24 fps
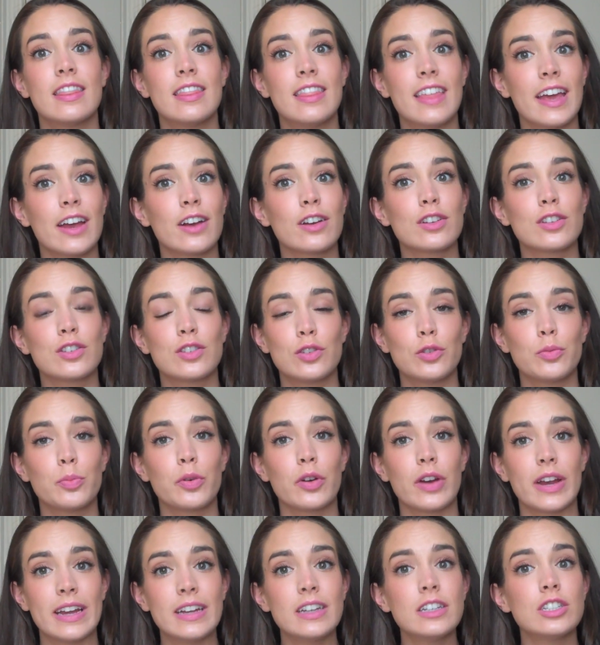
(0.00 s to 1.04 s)
they're
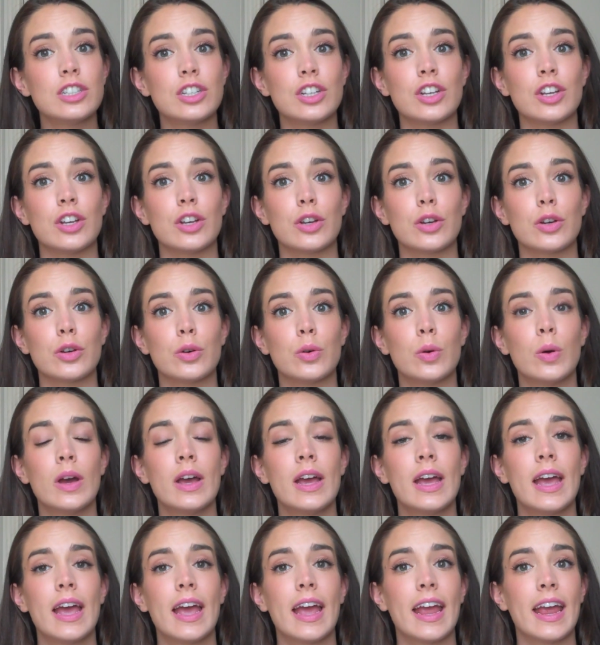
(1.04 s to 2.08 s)
super into you
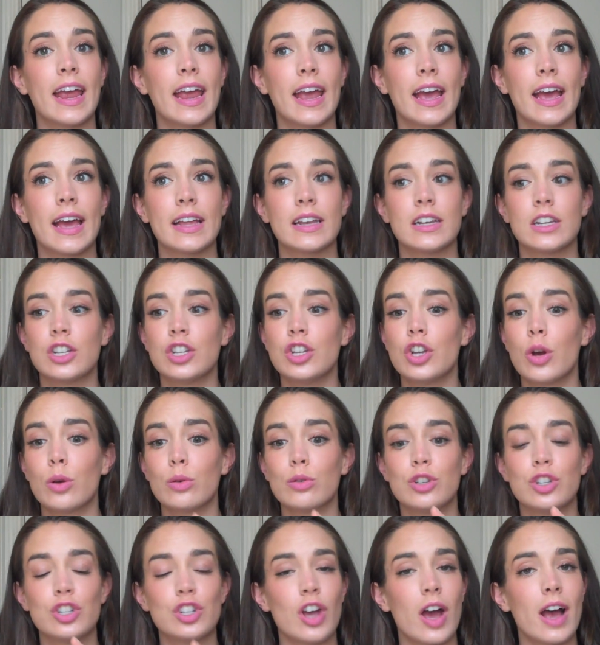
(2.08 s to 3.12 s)
and
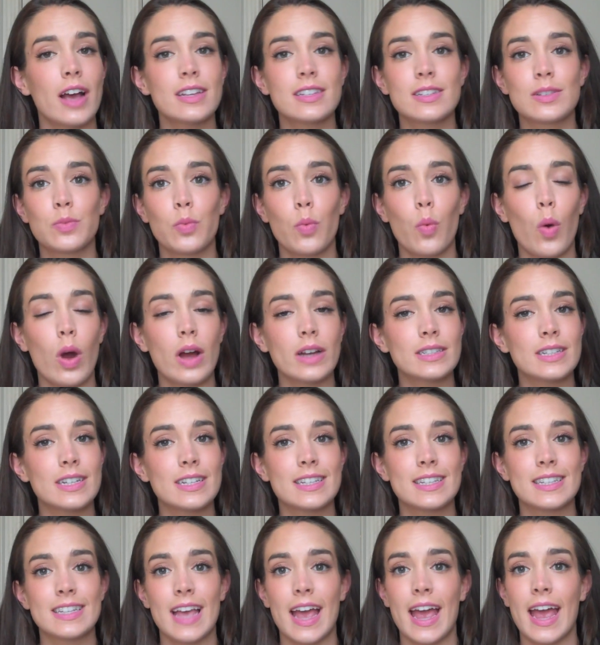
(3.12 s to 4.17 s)
know just what to
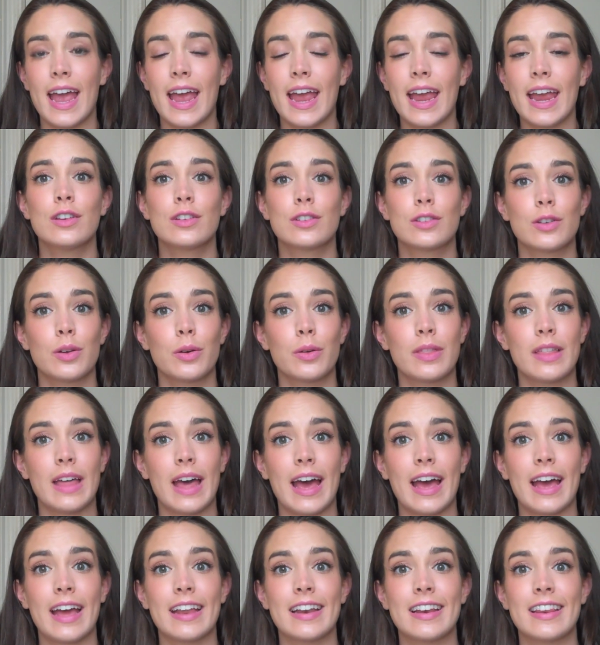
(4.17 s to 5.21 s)
say so
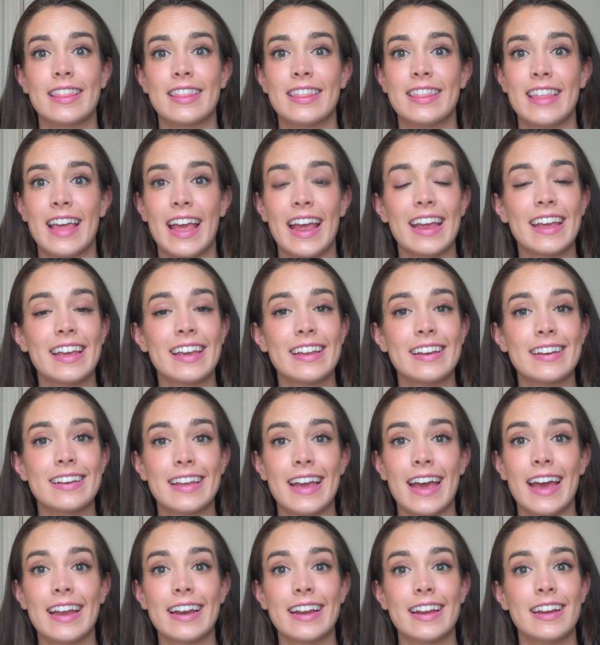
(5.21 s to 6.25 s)
that they can
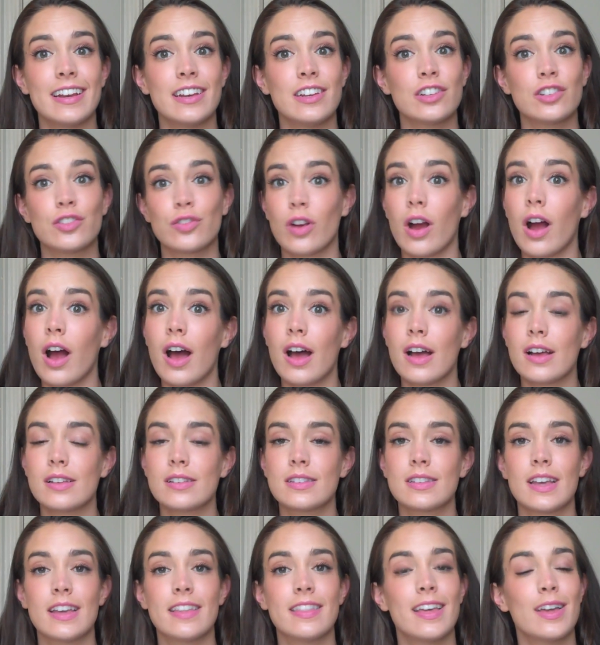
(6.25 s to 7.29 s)
get in your
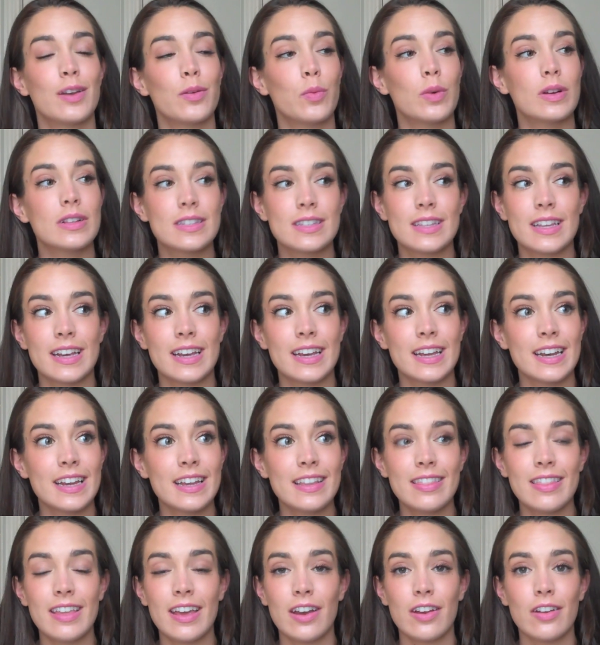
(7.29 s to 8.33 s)
draws, and then once they get
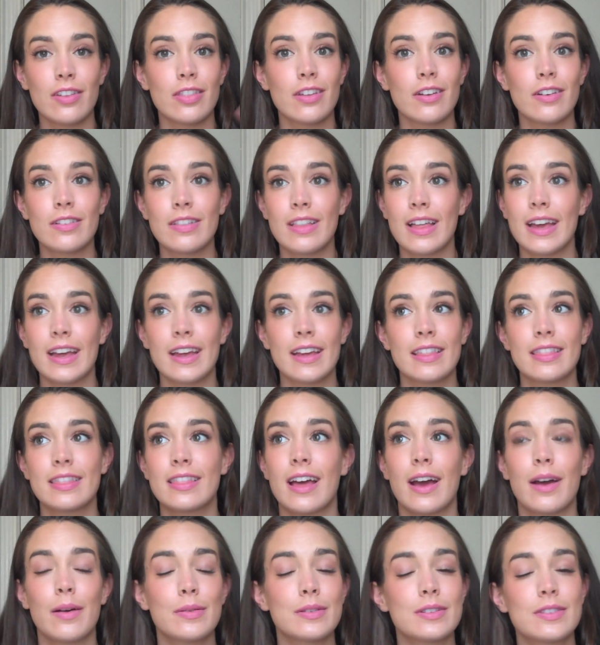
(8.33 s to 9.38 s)
in there, they're like,
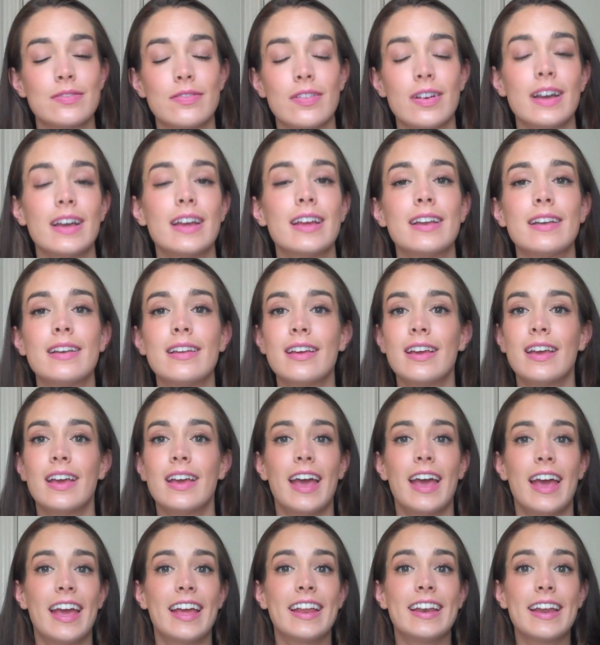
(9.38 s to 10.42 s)
that was fun,
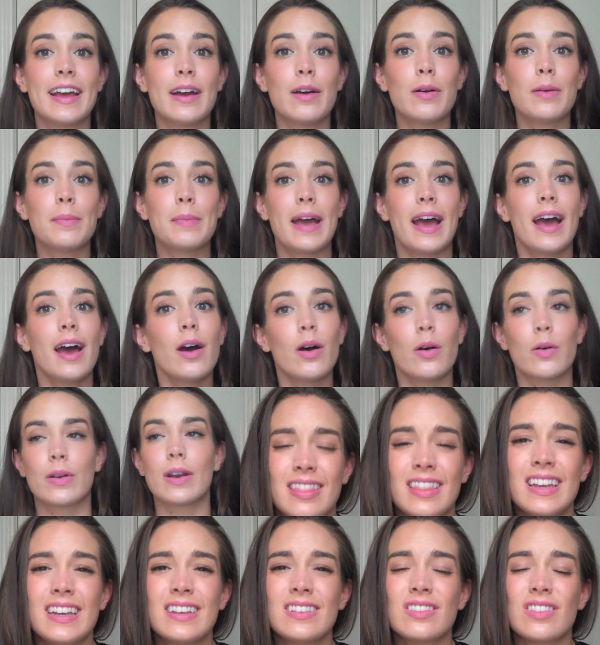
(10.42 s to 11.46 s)
and now I'm
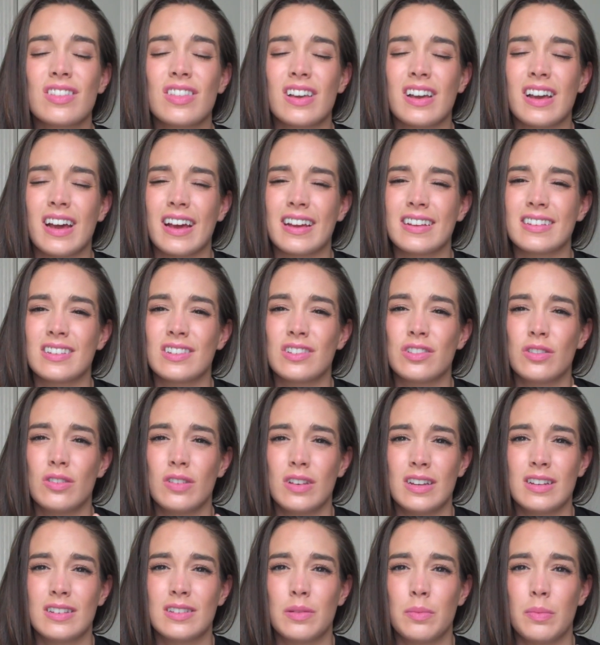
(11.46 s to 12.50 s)
out. These are the guys that you
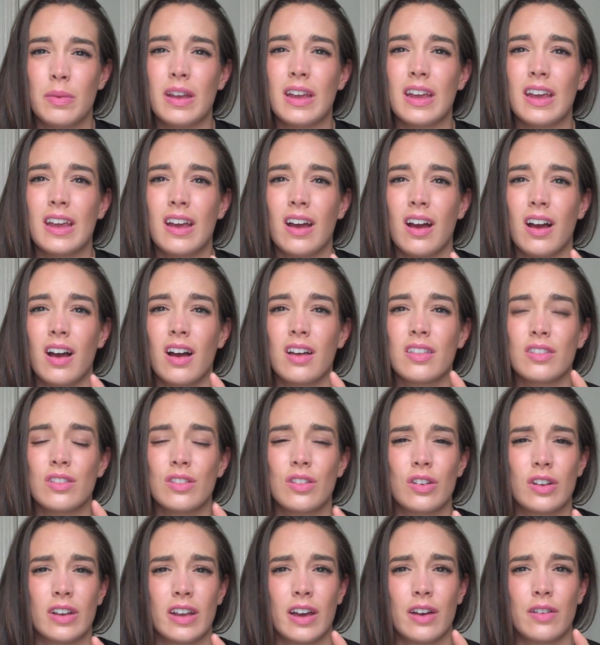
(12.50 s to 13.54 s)
need to be on the
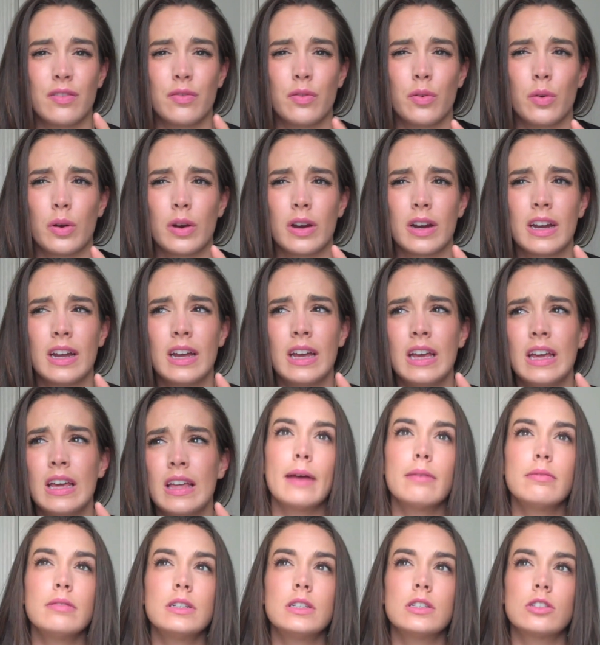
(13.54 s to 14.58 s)
lookout for.
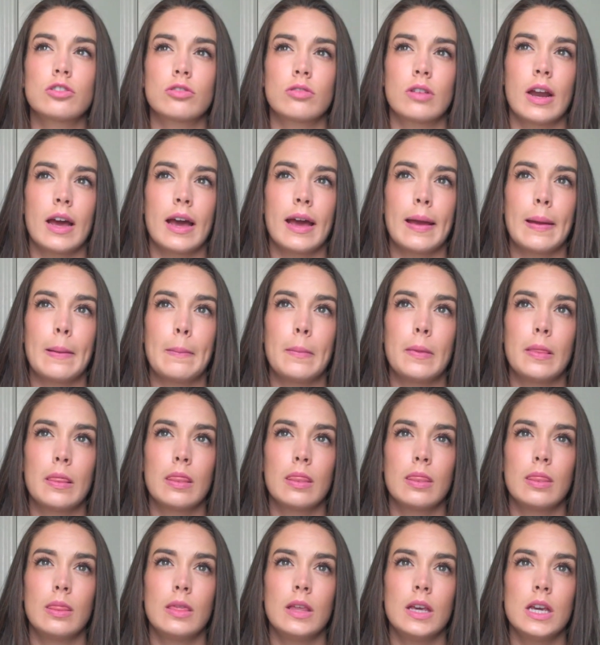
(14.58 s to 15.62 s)
I would describe
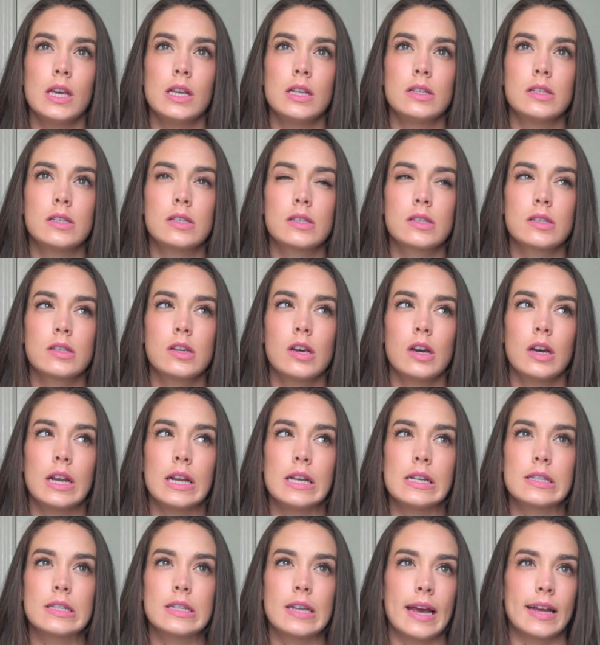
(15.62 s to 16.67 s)
these
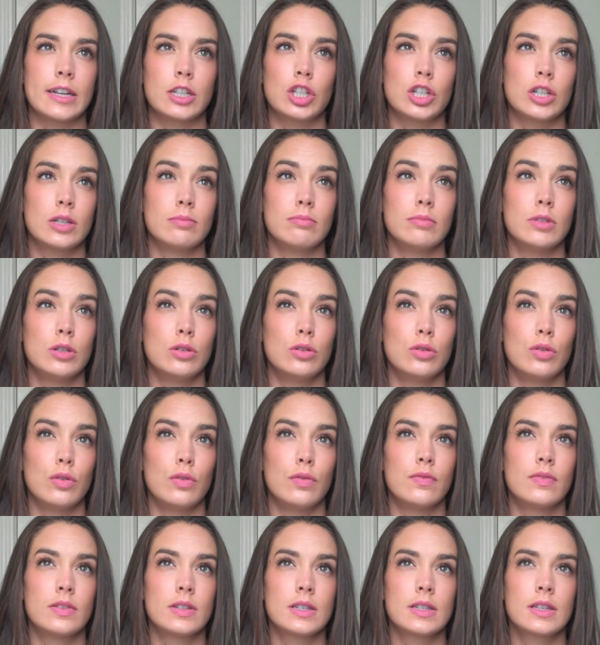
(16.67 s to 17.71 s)
goodie snatching
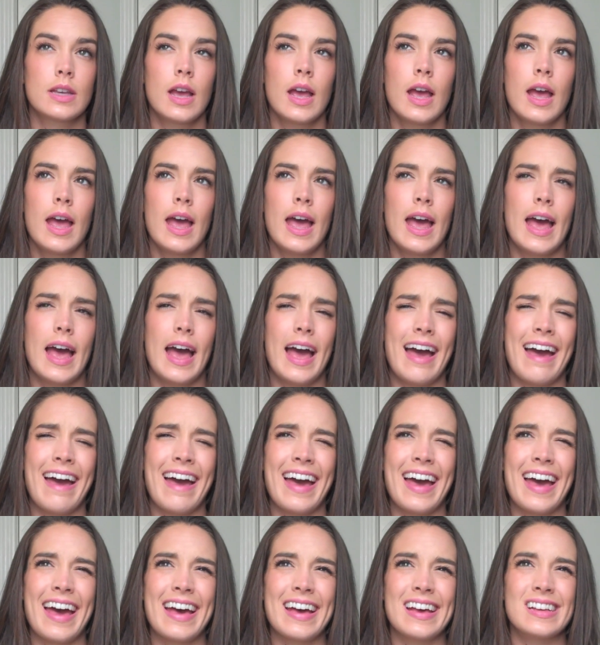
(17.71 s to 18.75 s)
moves
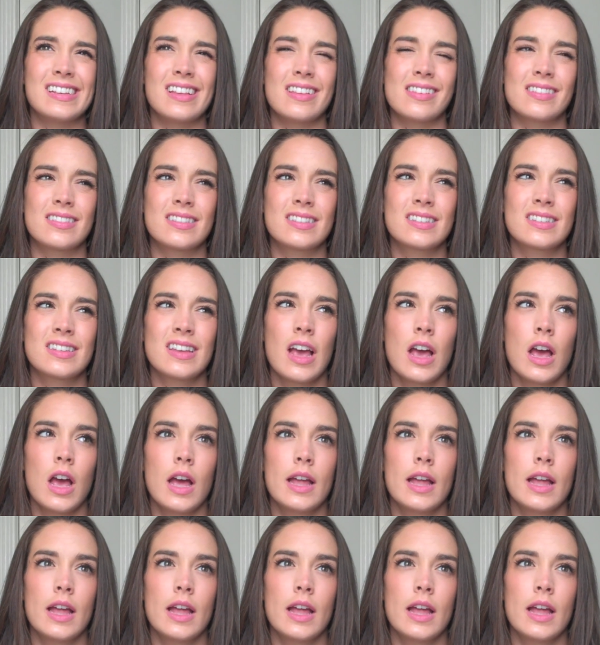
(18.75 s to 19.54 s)
as